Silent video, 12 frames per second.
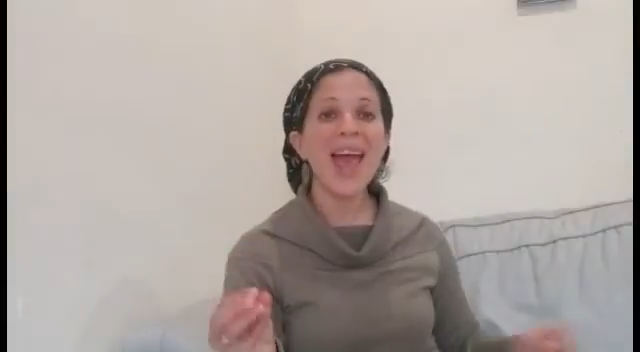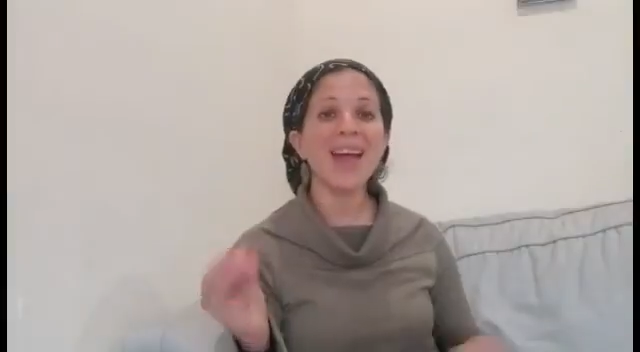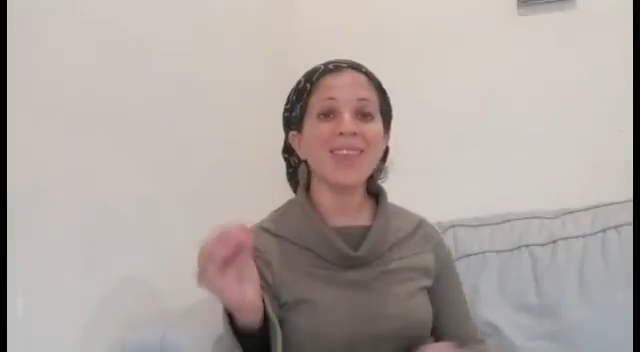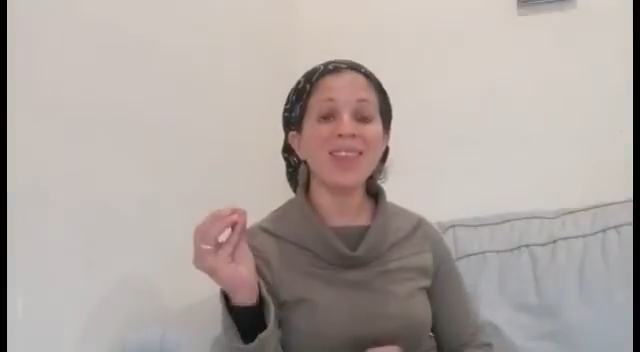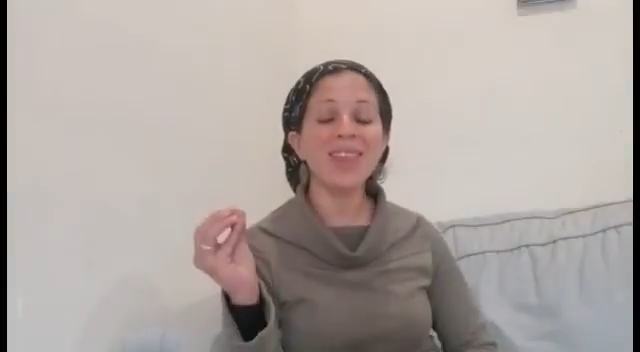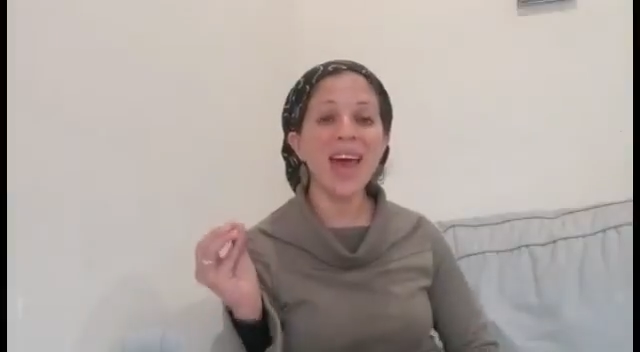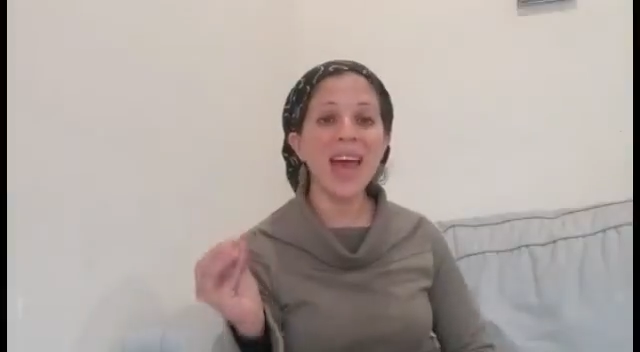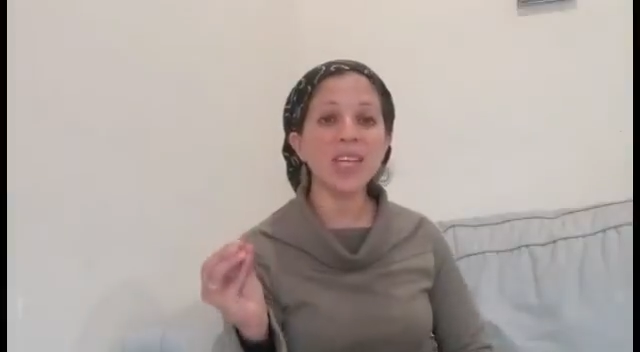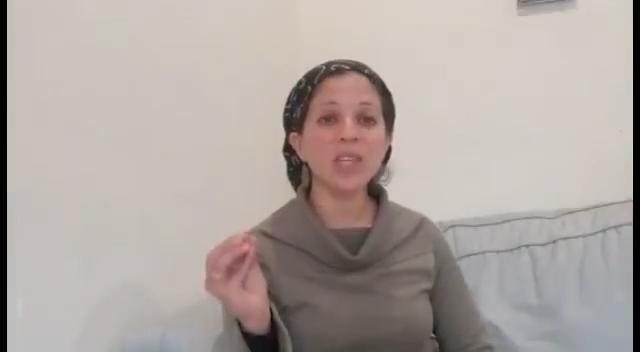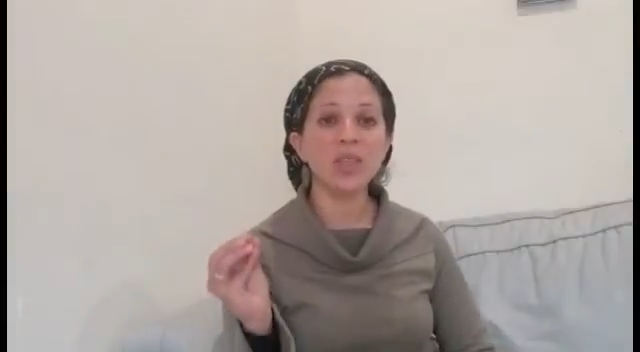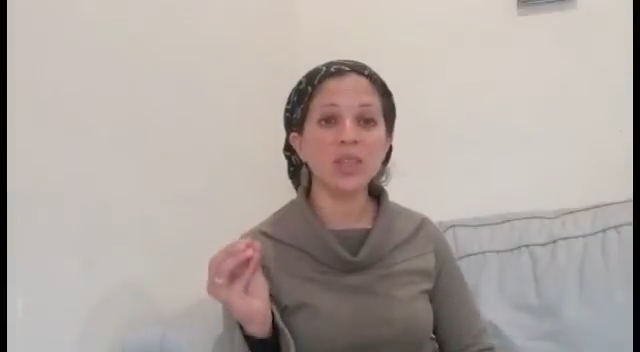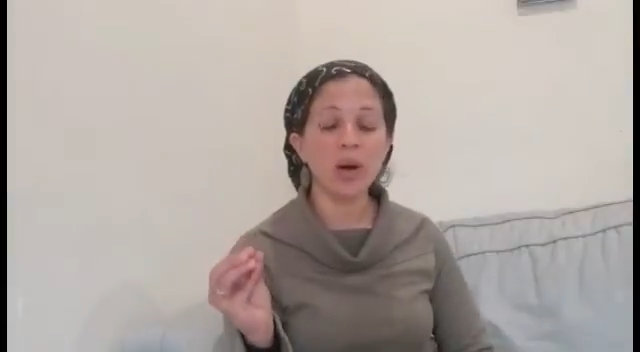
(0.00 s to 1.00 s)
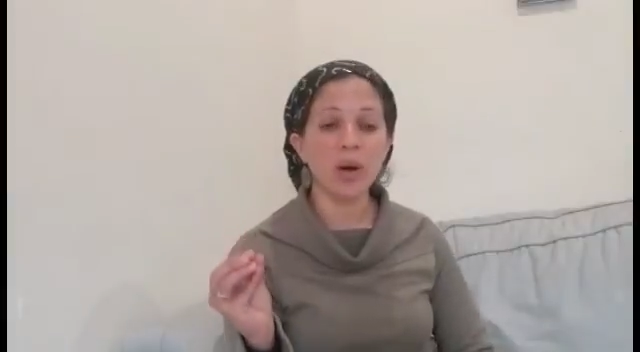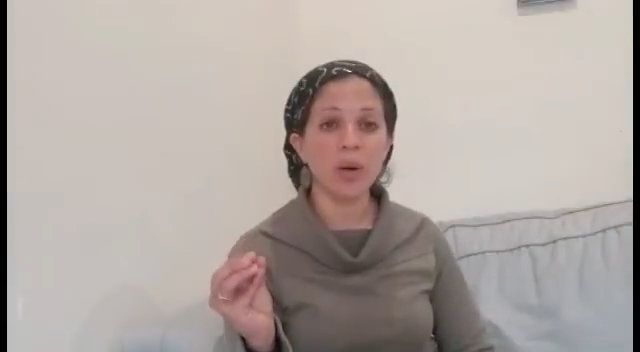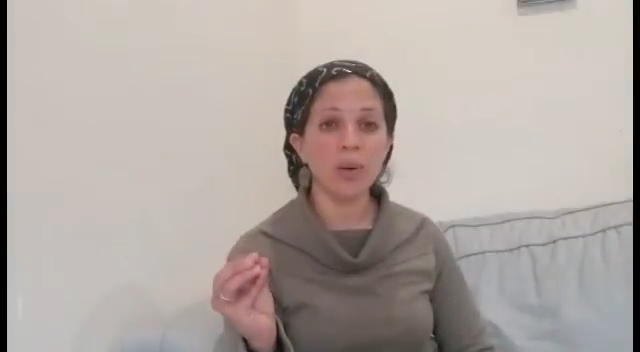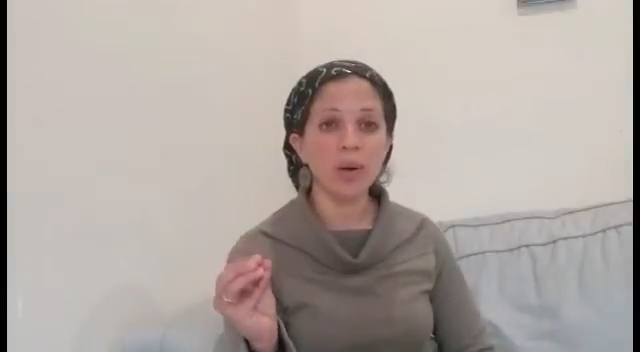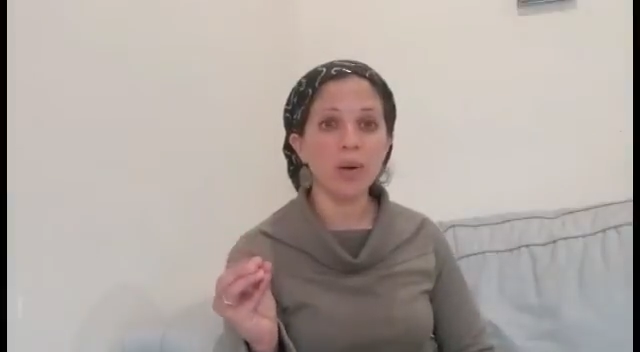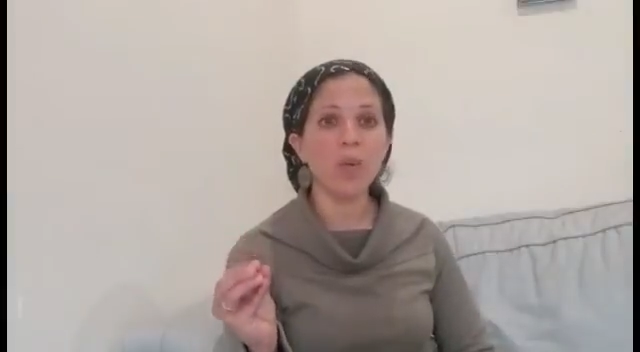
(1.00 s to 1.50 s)
and that
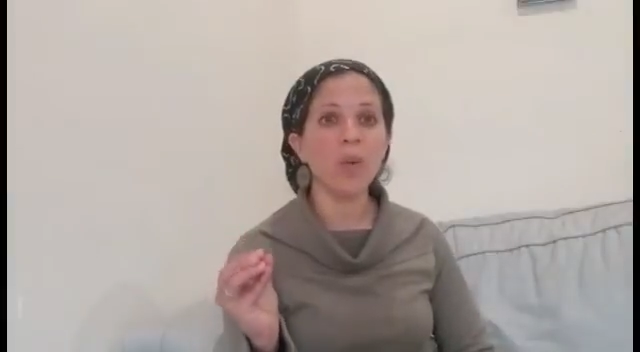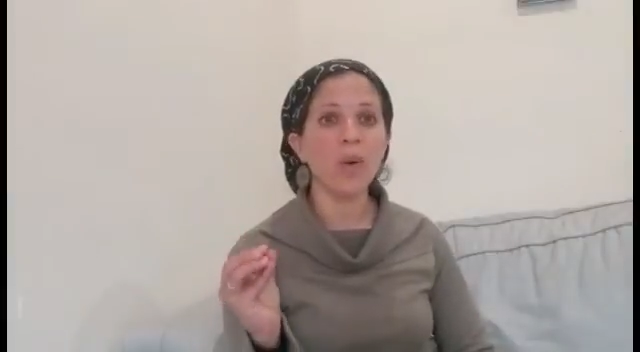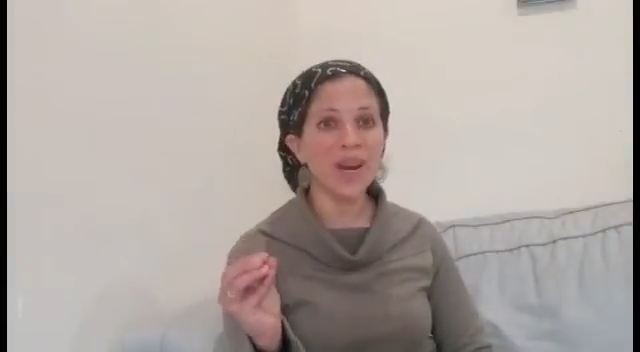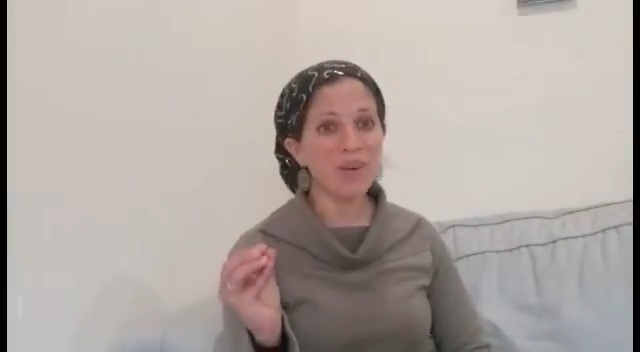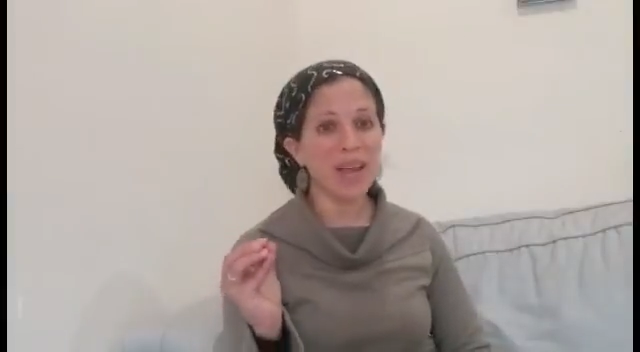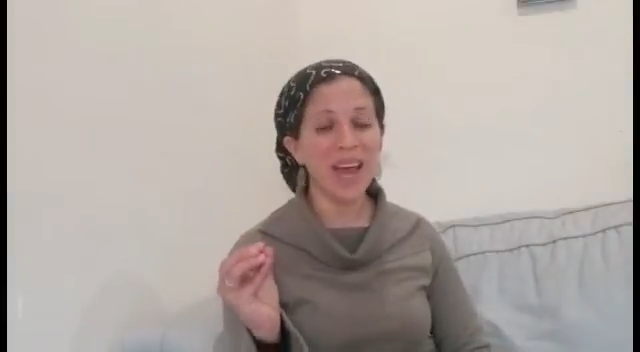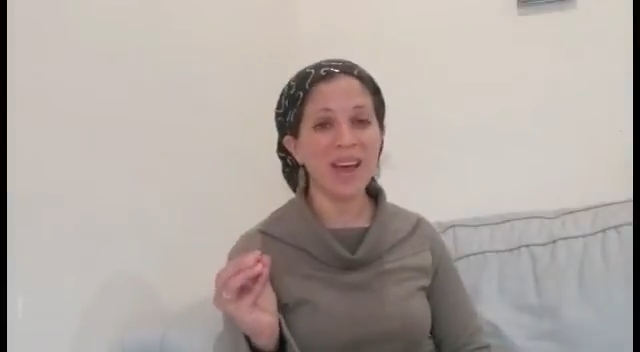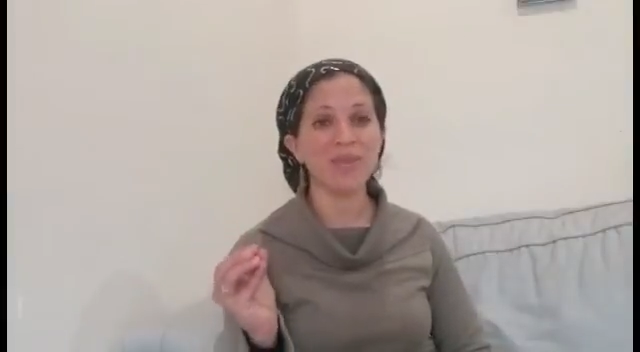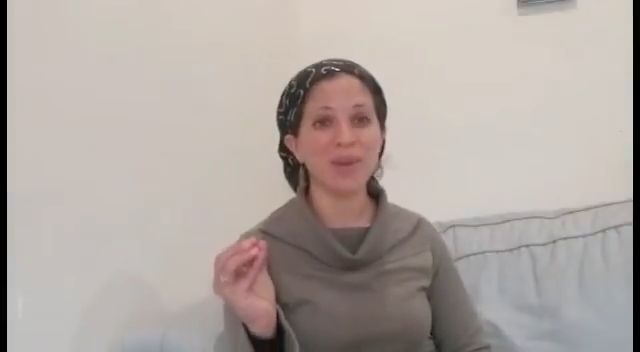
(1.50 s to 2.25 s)
dough, when we have